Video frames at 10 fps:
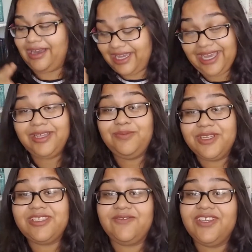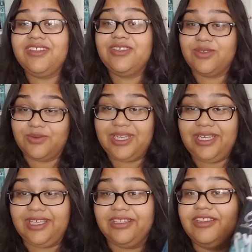I had mixed feelings
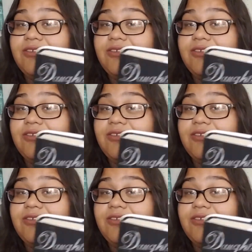reading it.